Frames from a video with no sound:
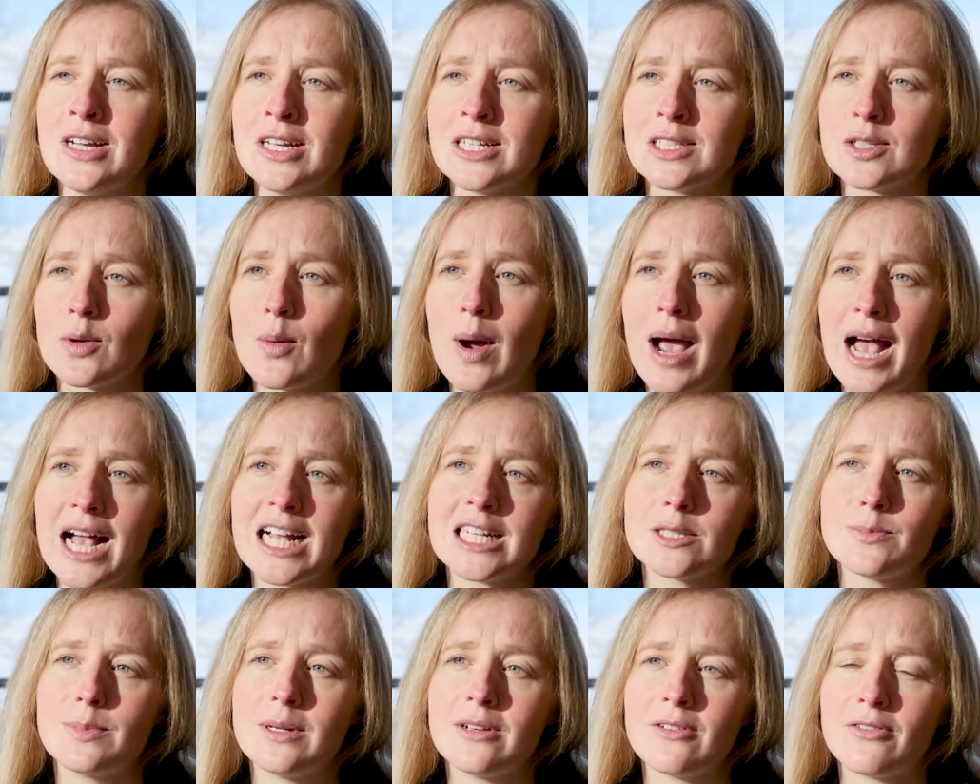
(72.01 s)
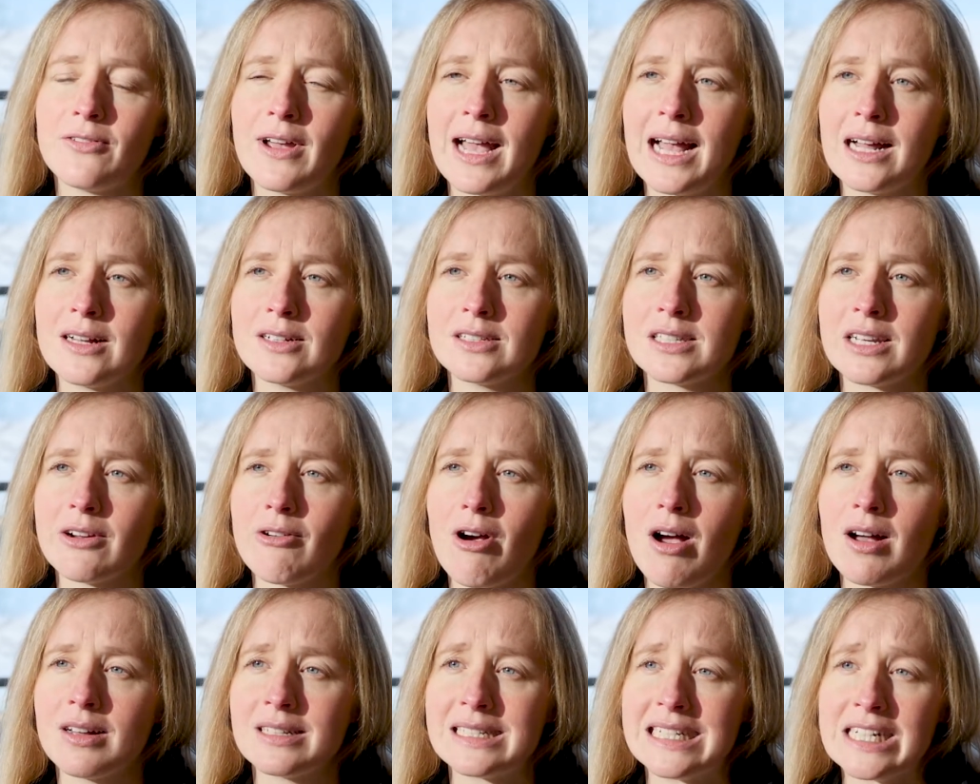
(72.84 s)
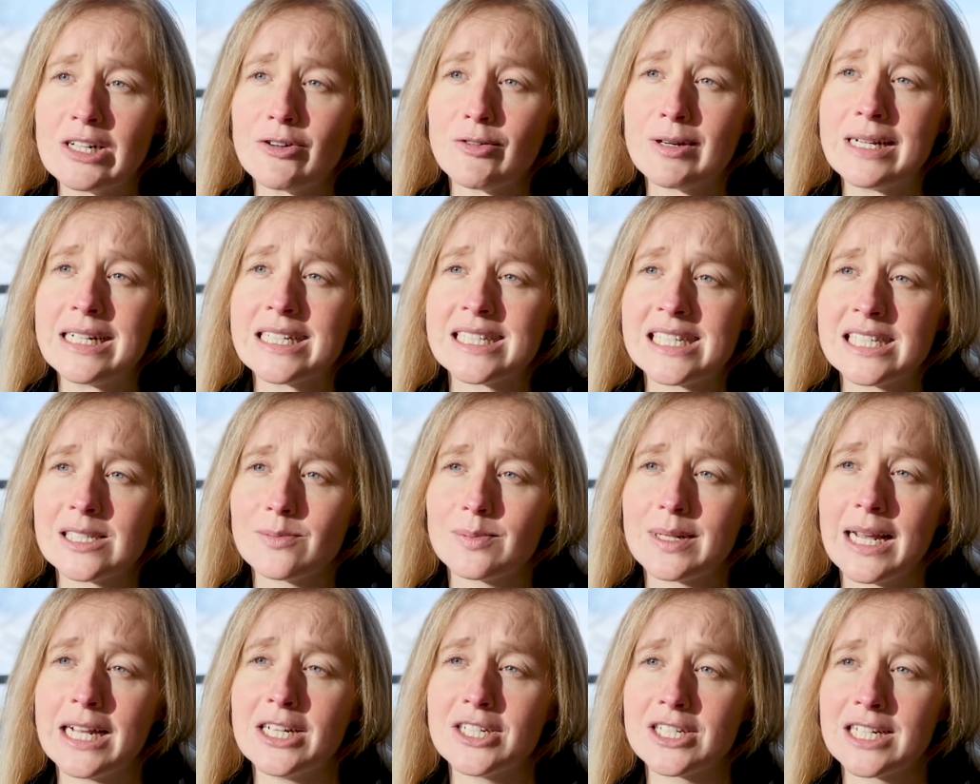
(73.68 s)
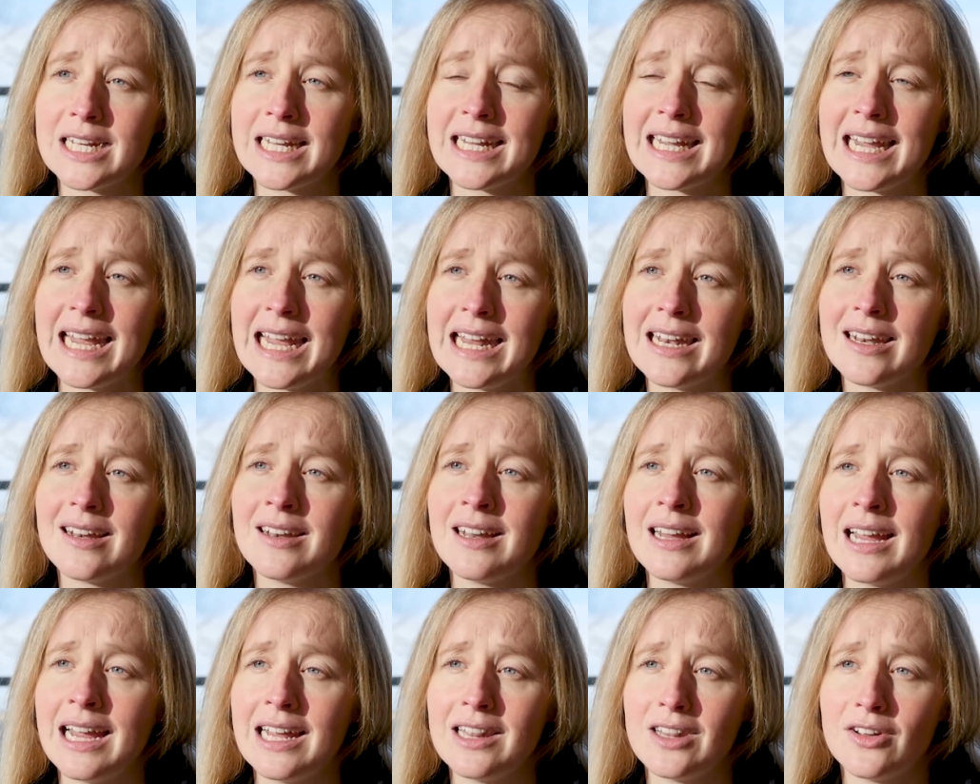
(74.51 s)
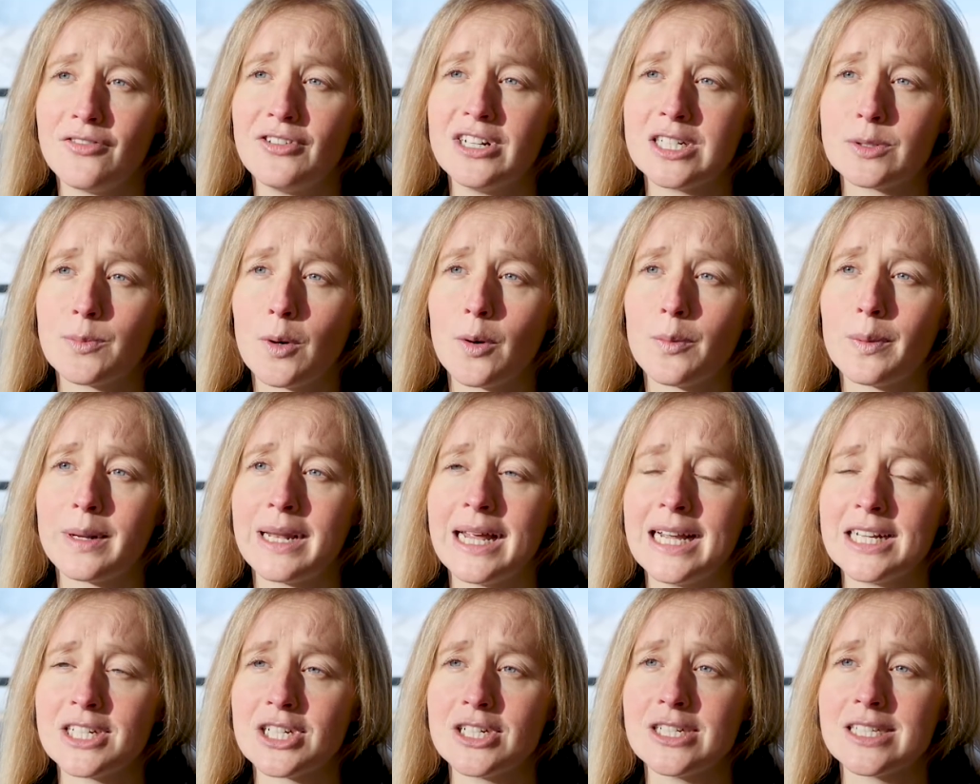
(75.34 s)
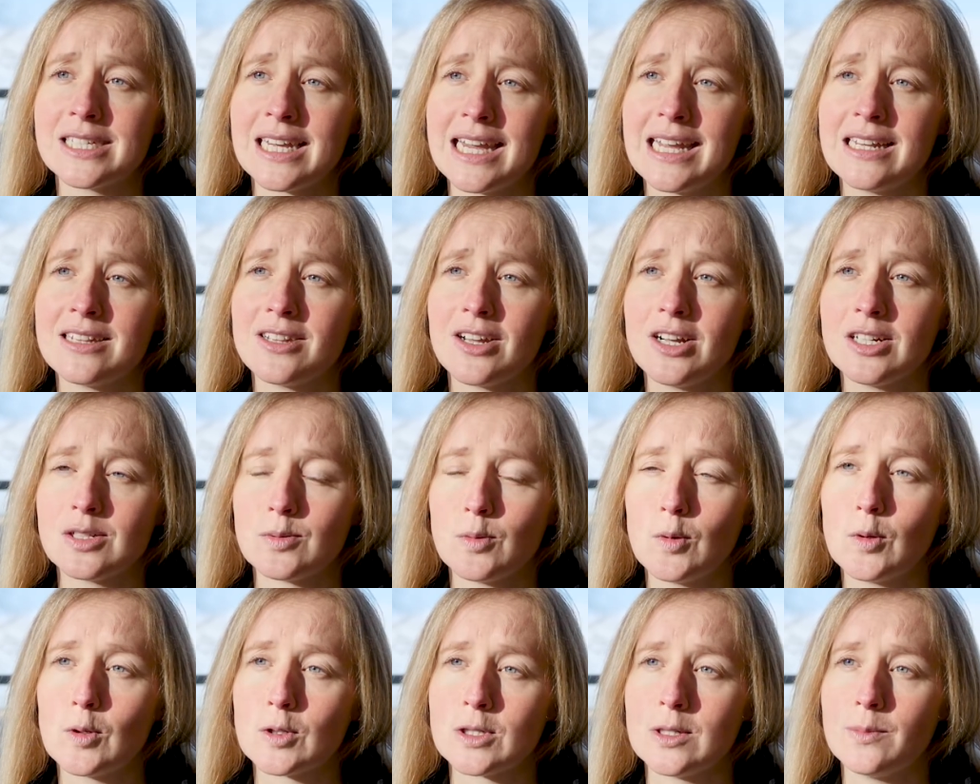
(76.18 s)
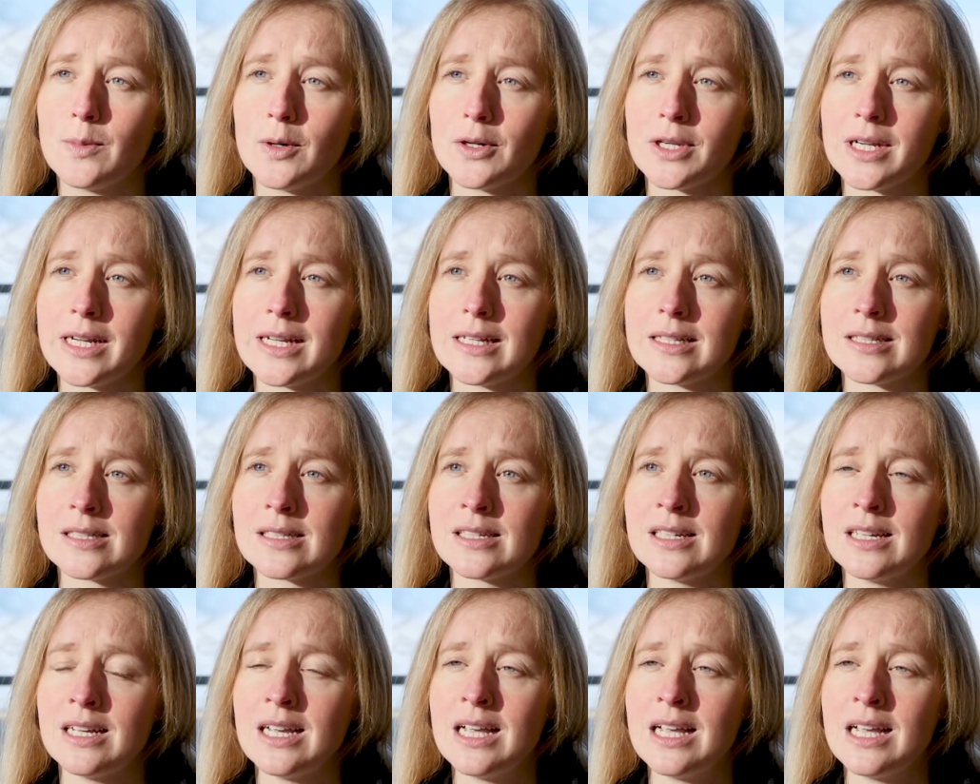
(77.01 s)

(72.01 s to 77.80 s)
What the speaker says: So where it has been found, there are decreases potentially in the fish populations in those water bodies.